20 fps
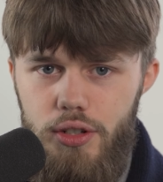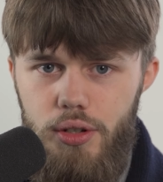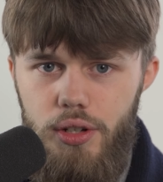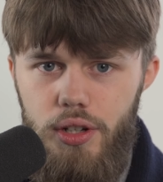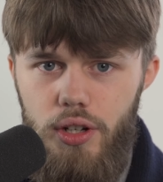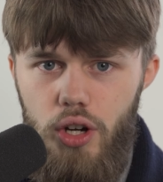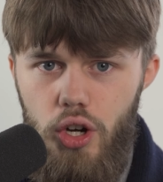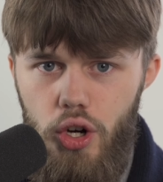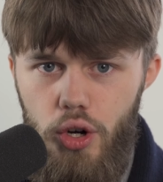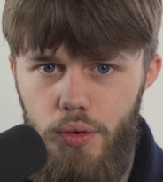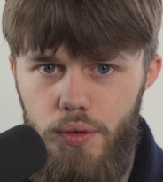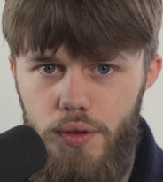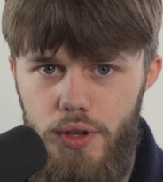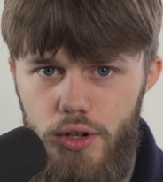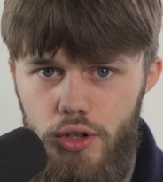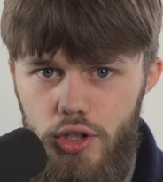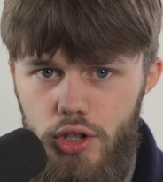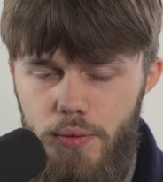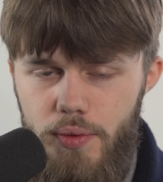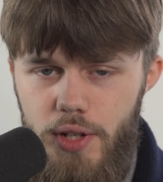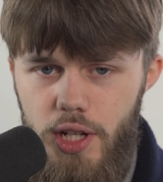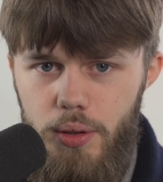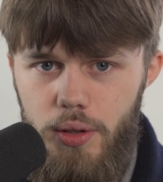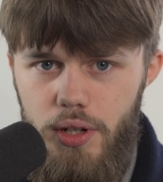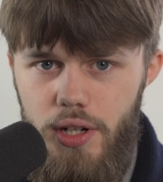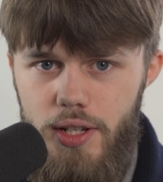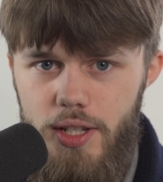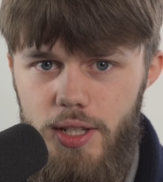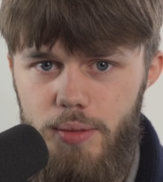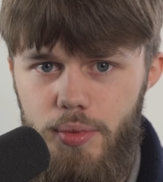doing a whole YouTube video
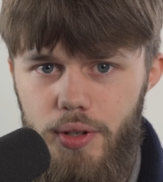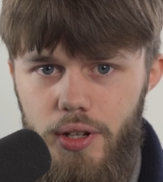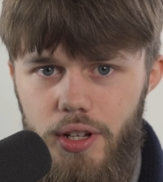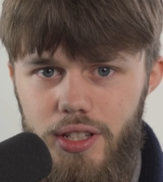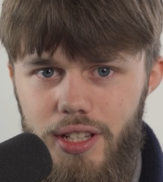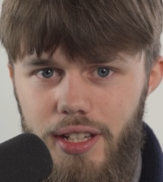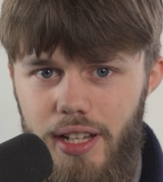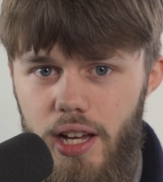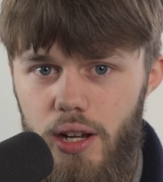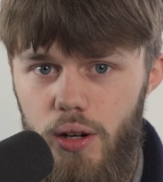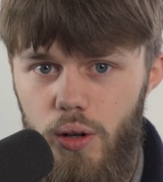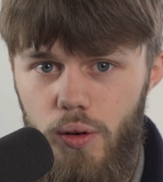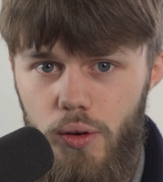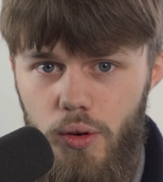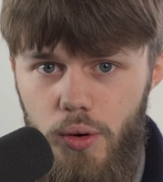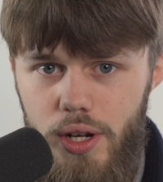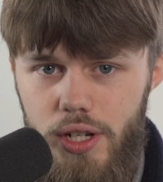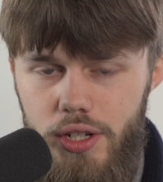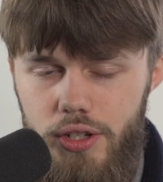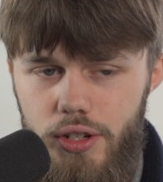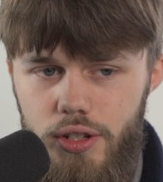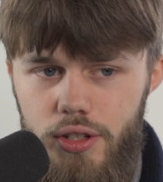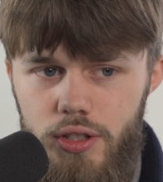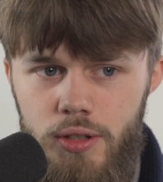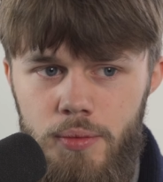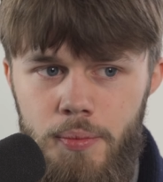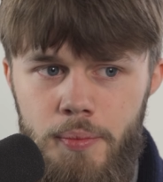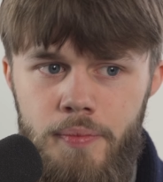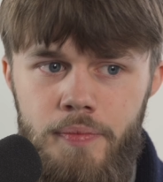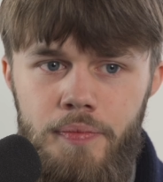on this because I get a lot of questions.